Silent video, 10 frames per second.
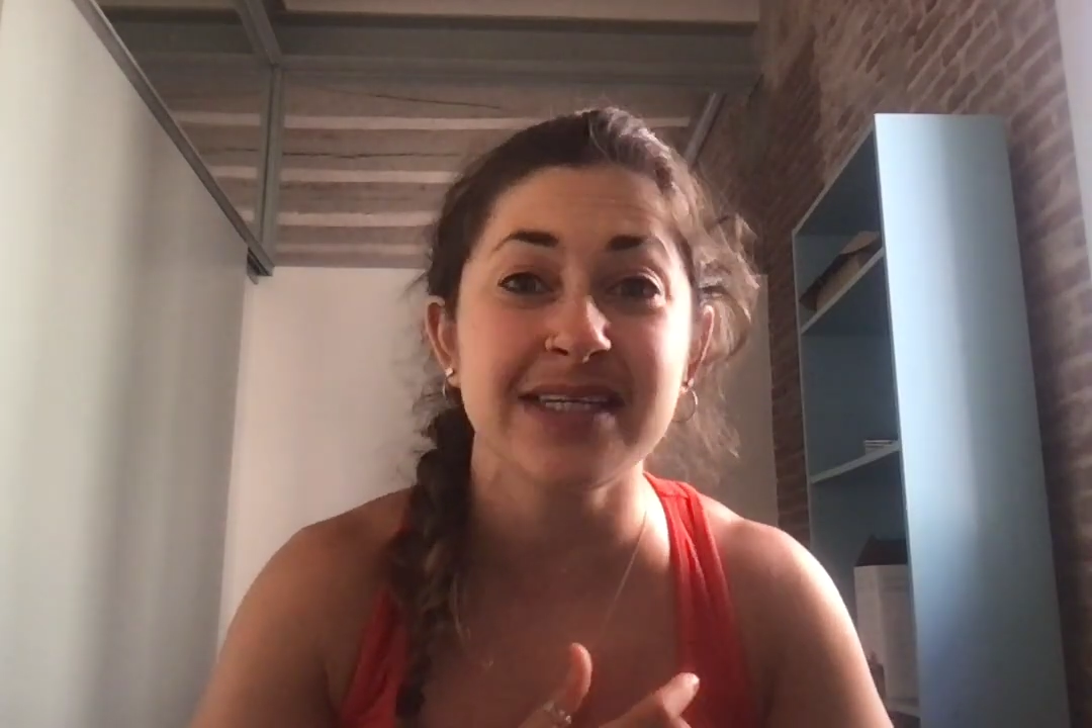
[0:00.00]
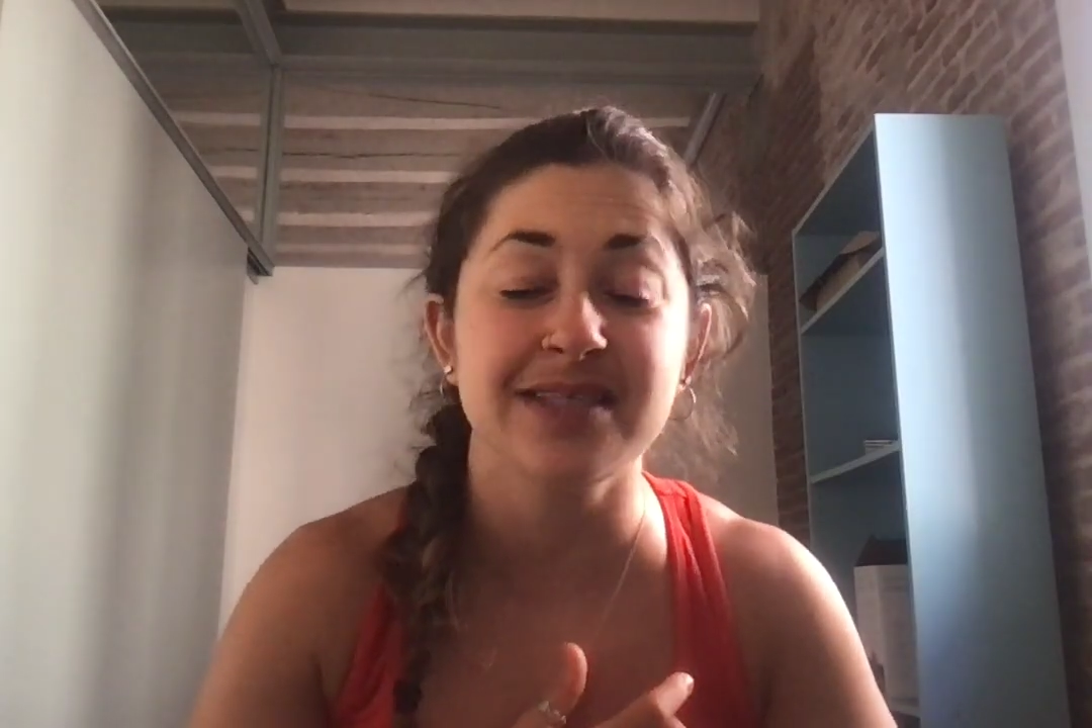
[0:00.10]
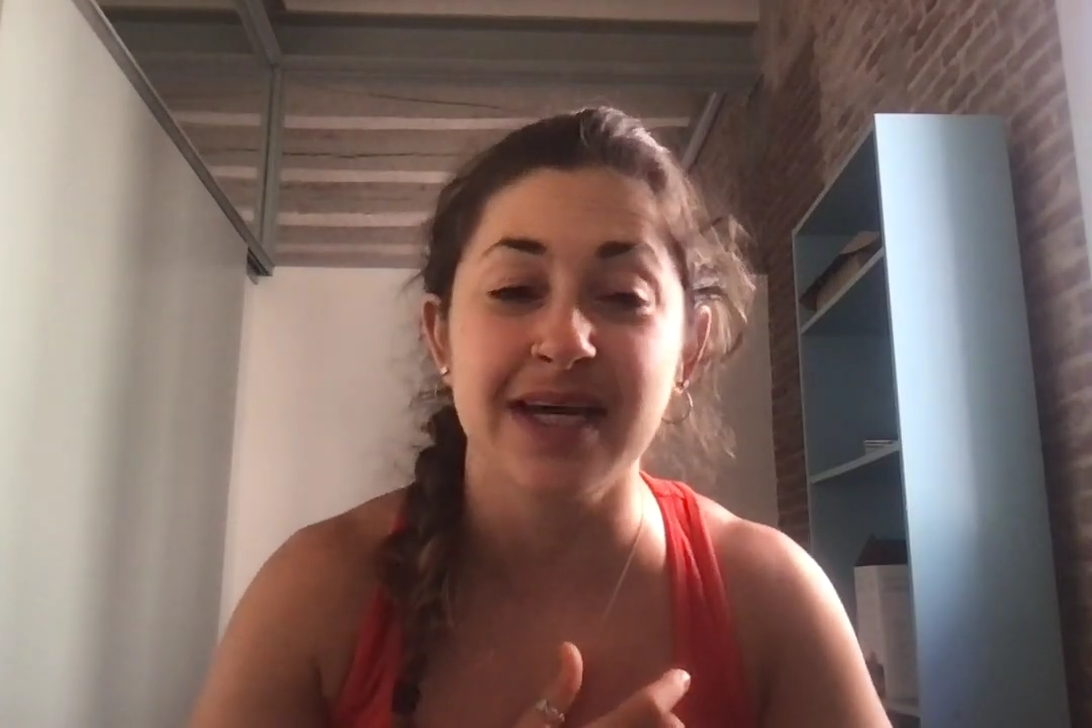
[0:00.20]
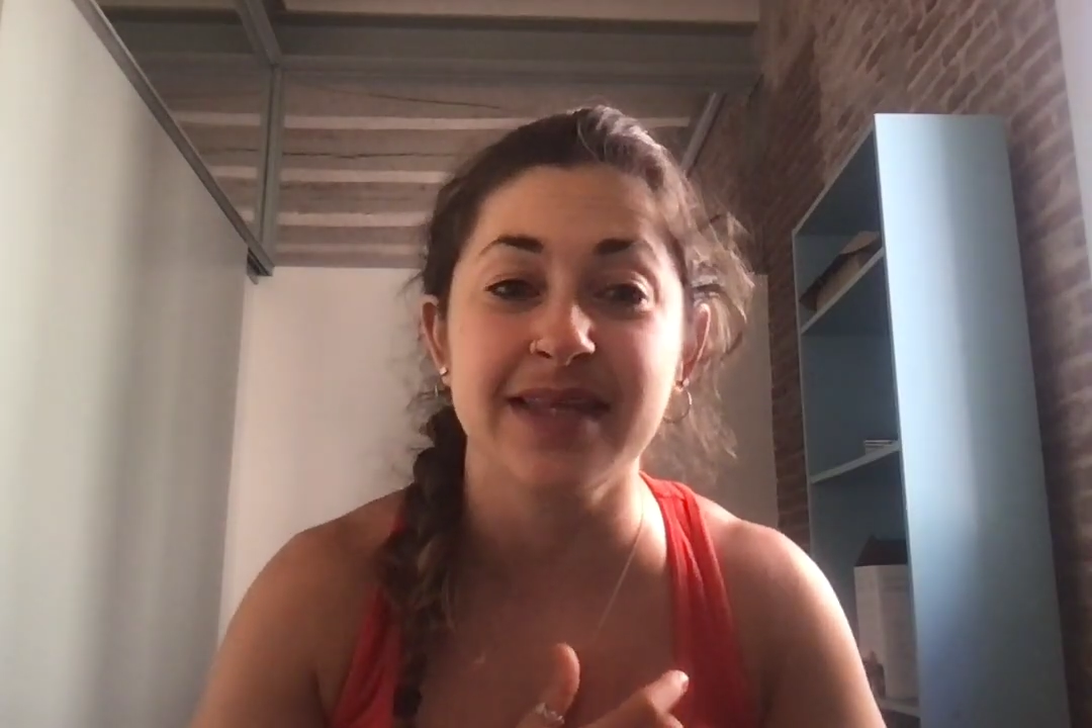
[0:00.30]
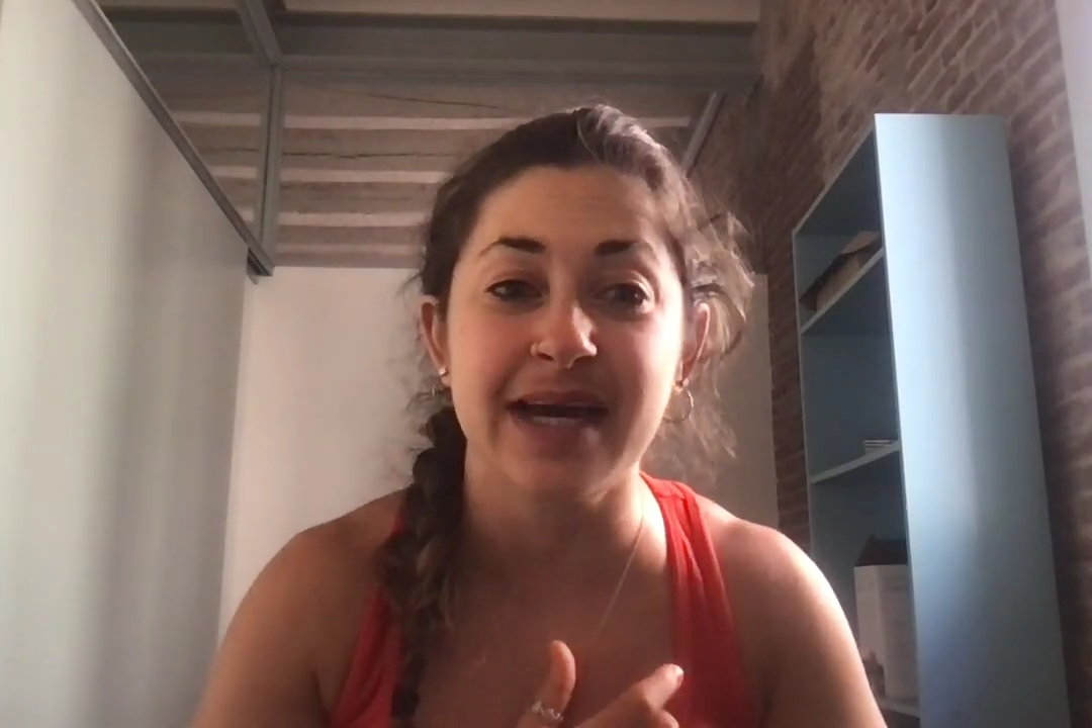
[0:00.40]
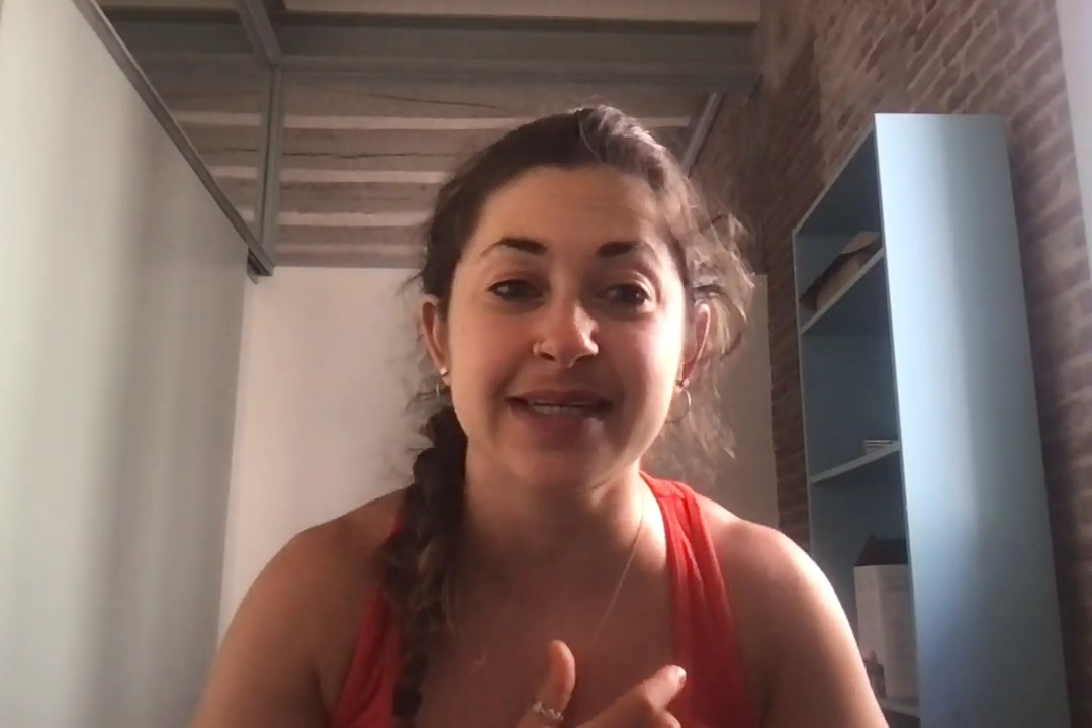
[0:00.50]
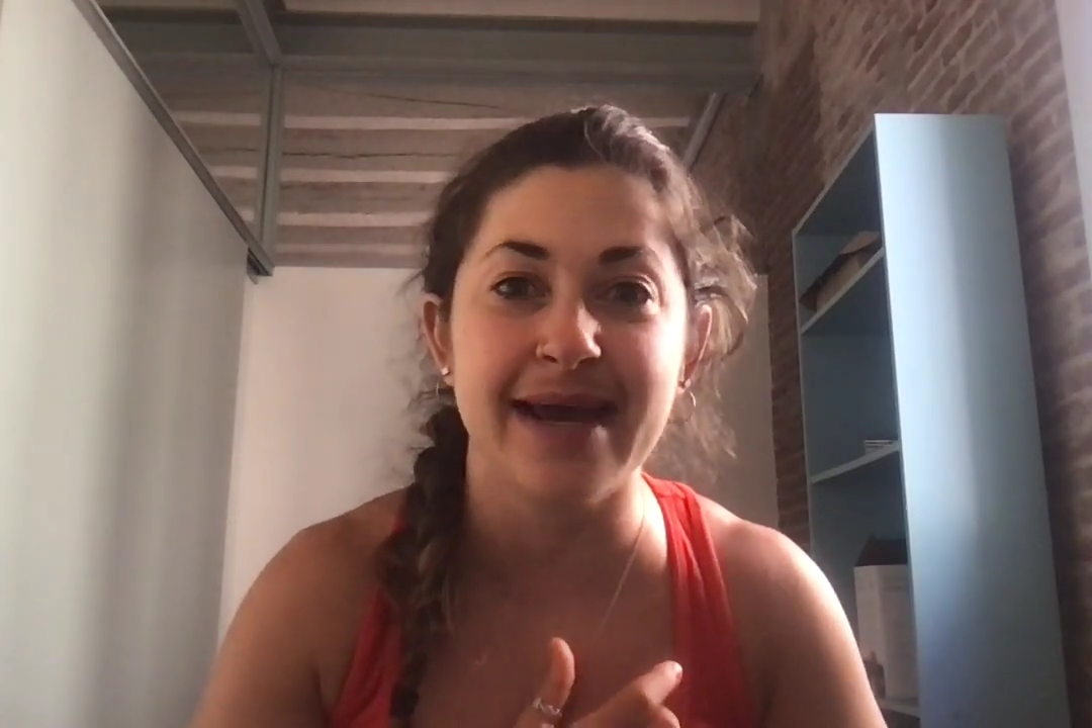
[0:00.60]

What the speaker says: is like that day,